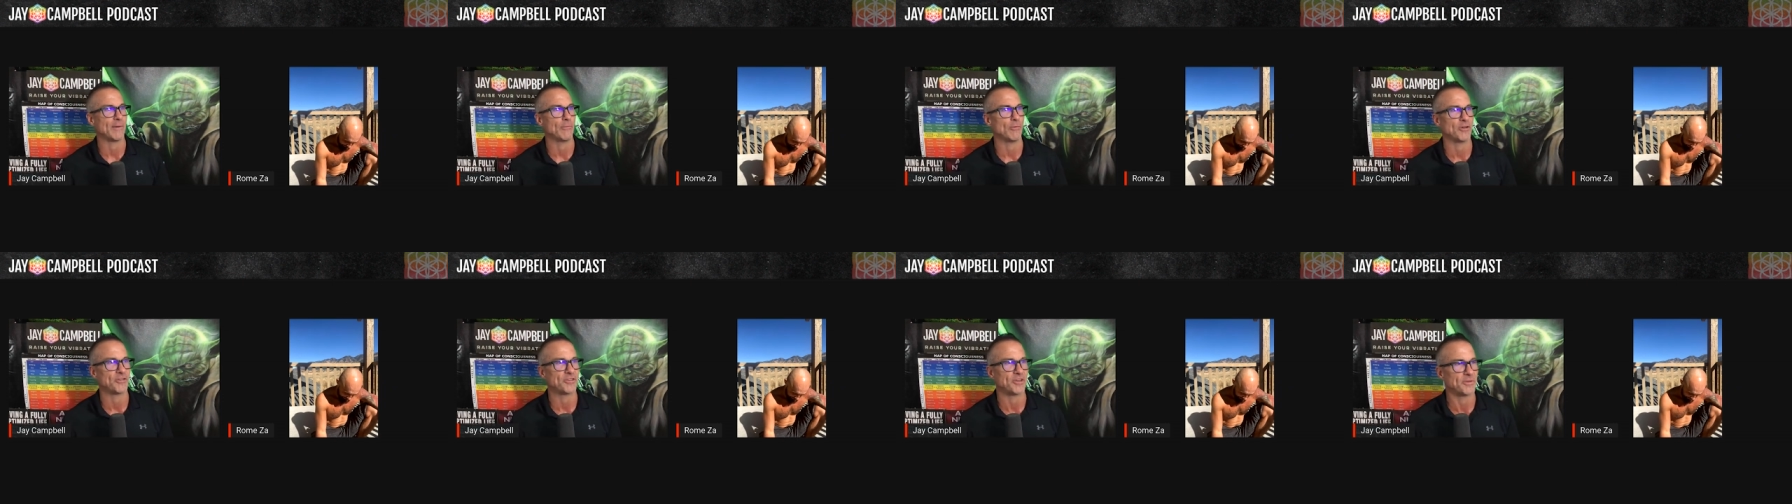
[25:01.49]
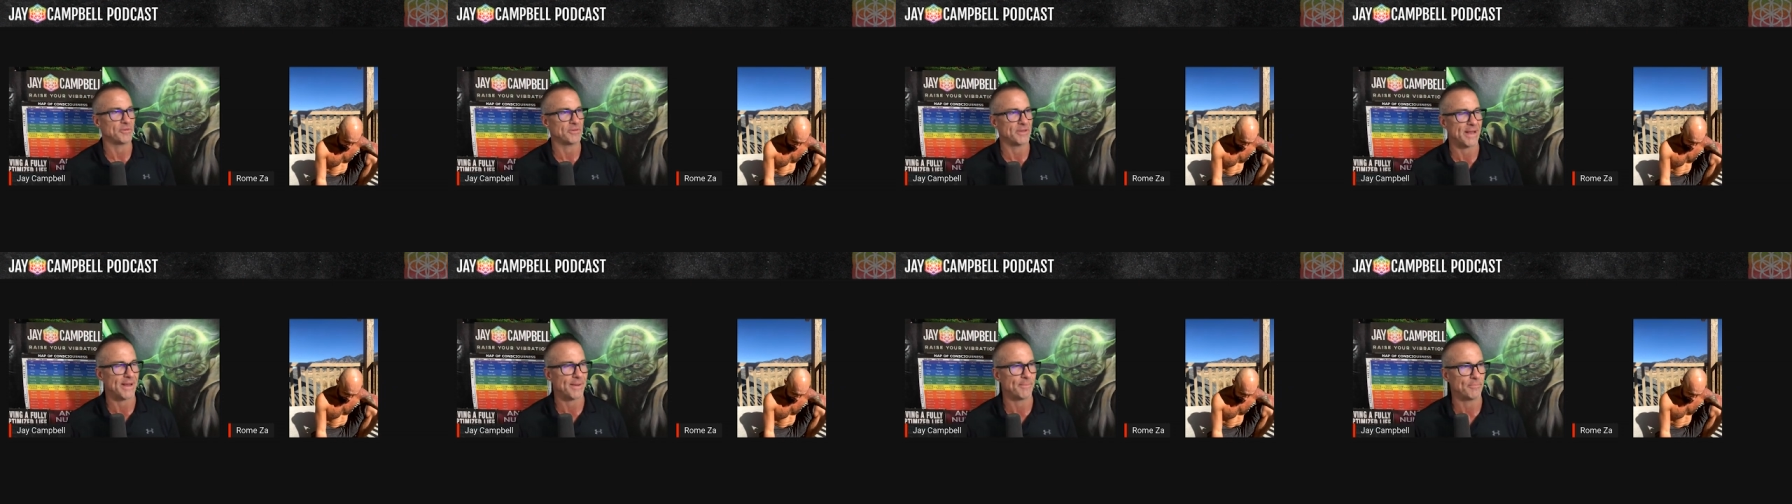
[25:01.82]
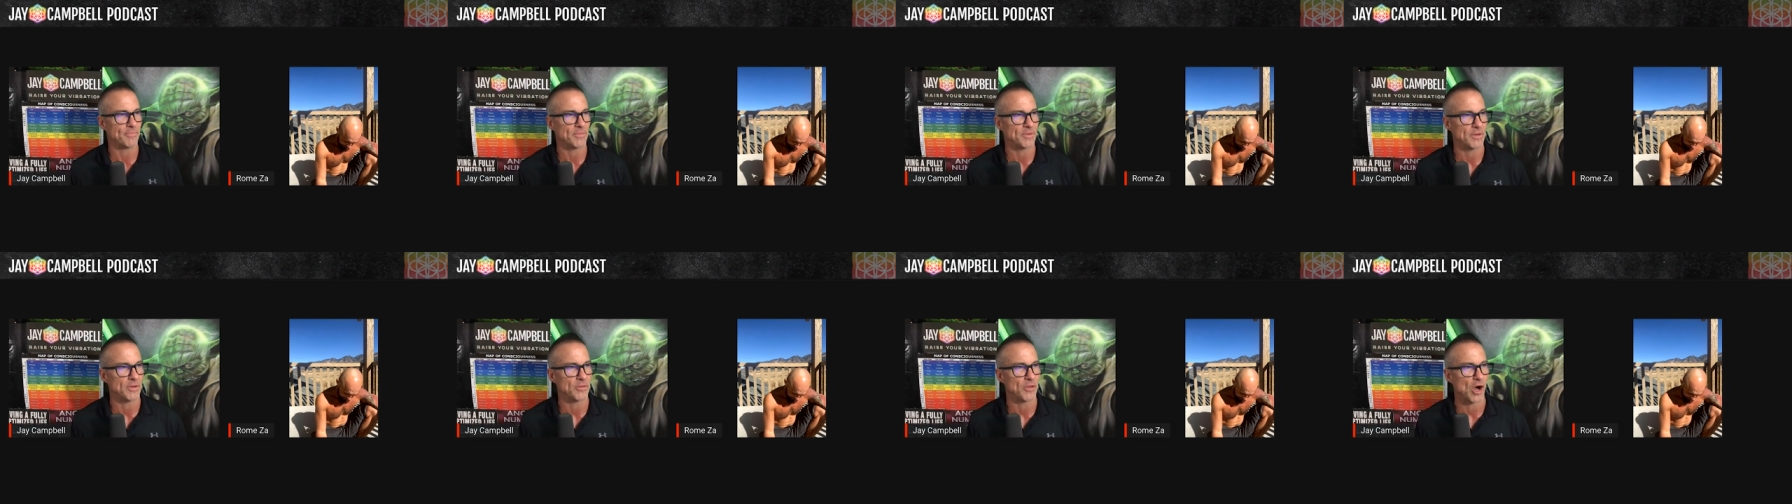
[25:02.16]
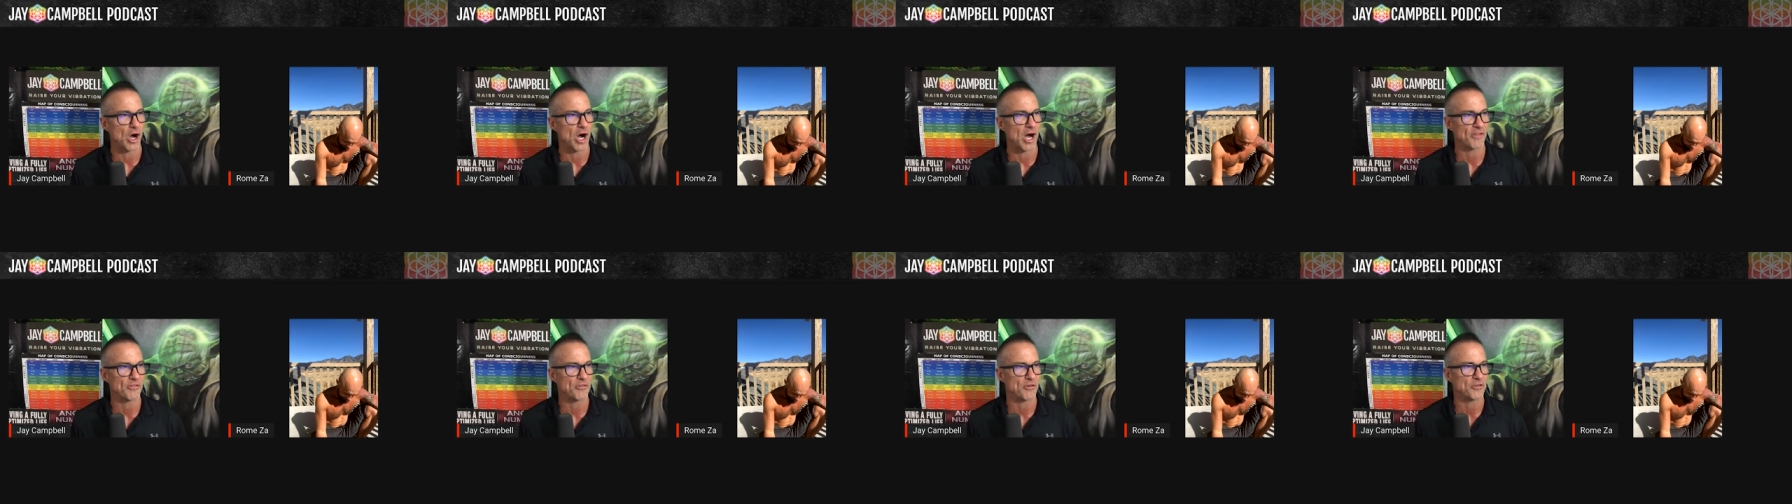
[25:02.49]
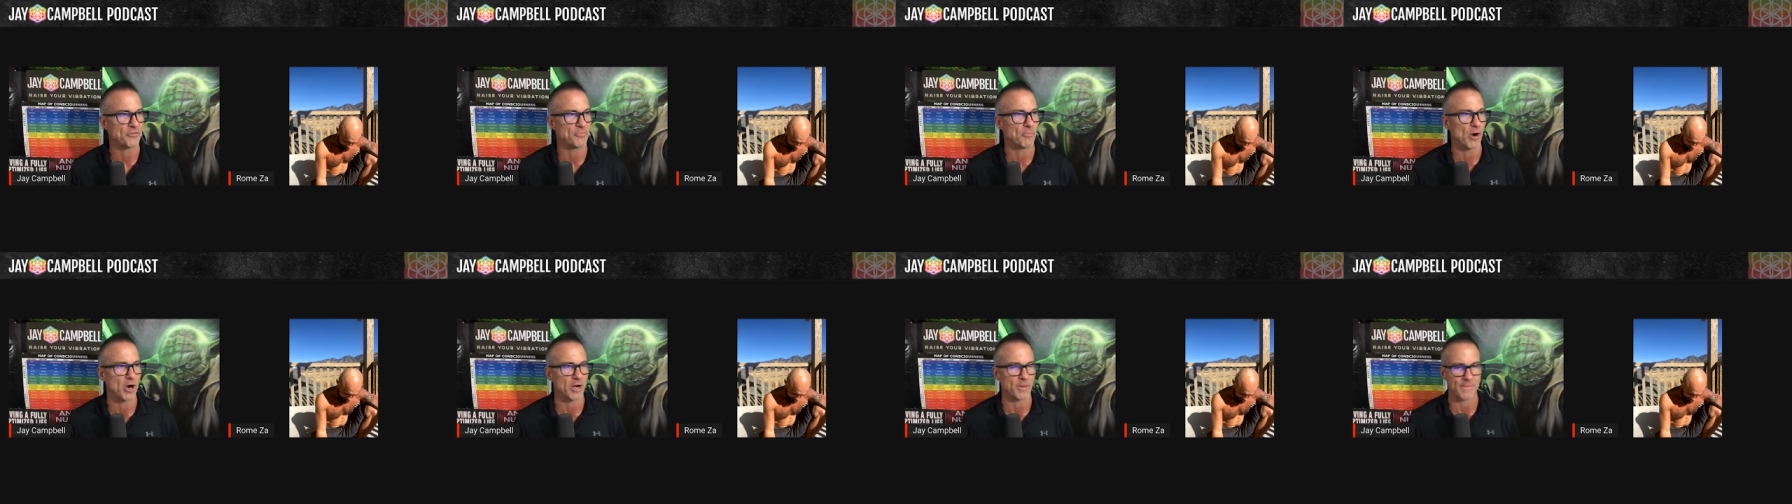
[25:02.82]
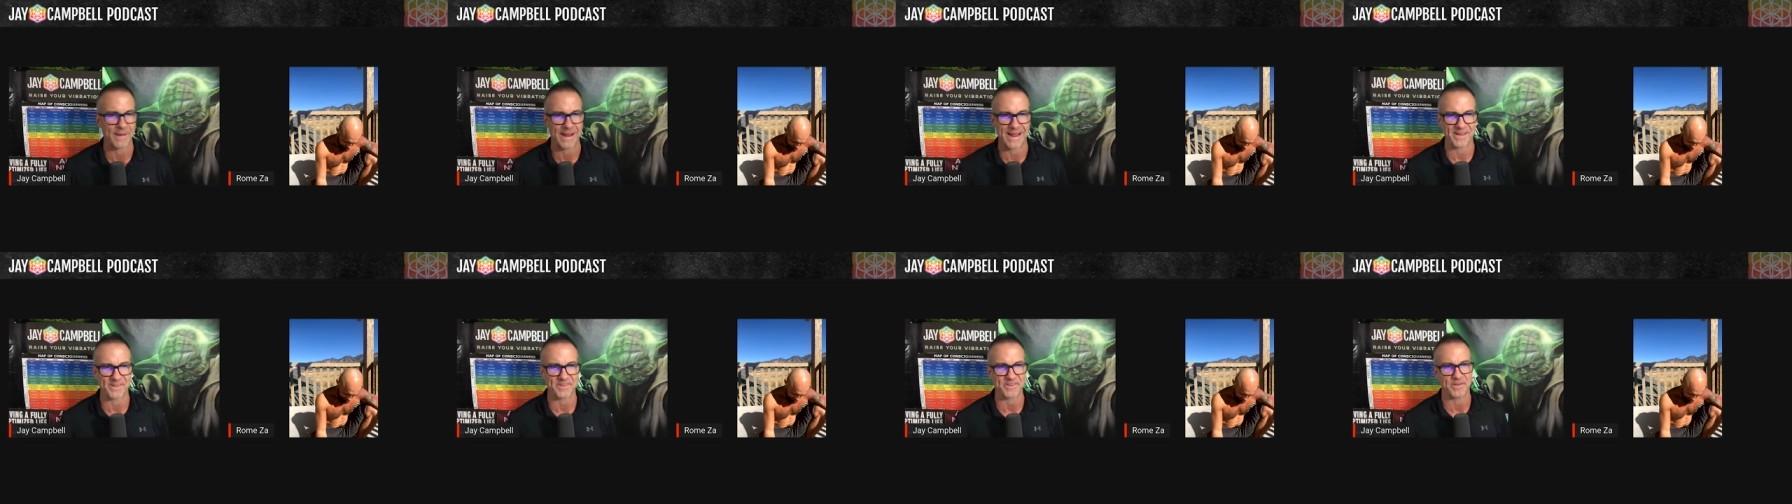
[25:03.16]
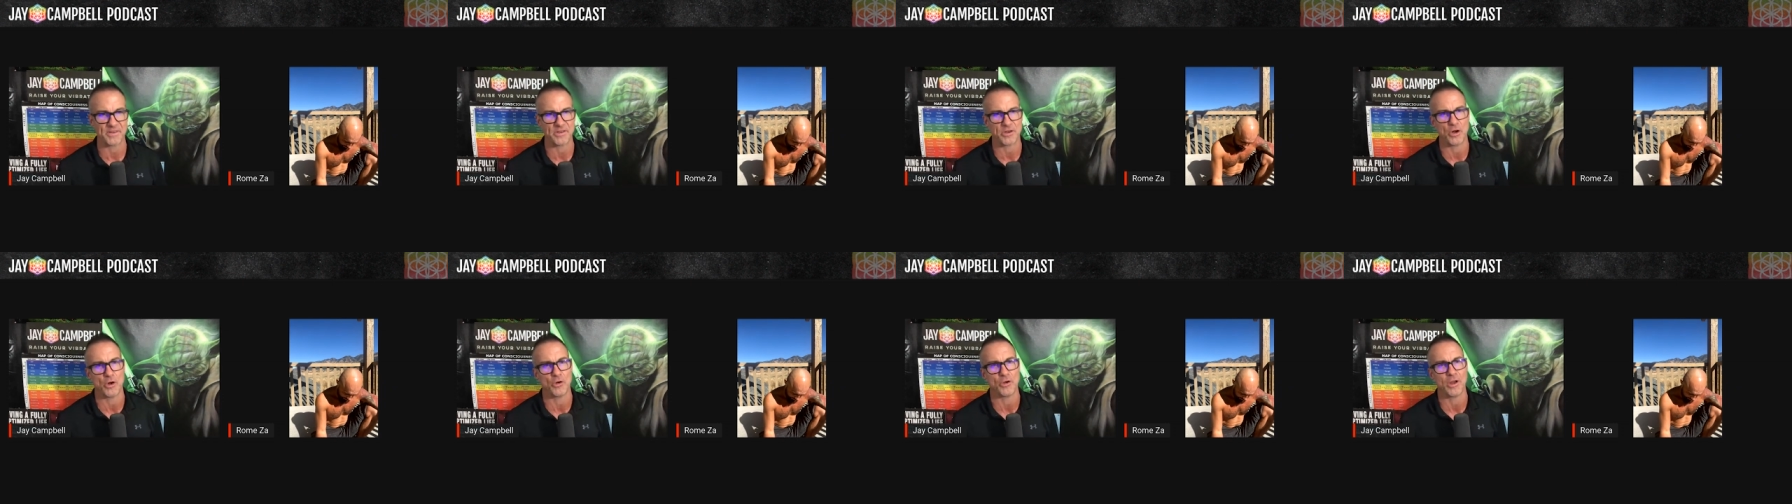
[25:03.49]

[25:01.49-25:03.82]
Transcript: what's his name? The, the author is Mark Manson, you know,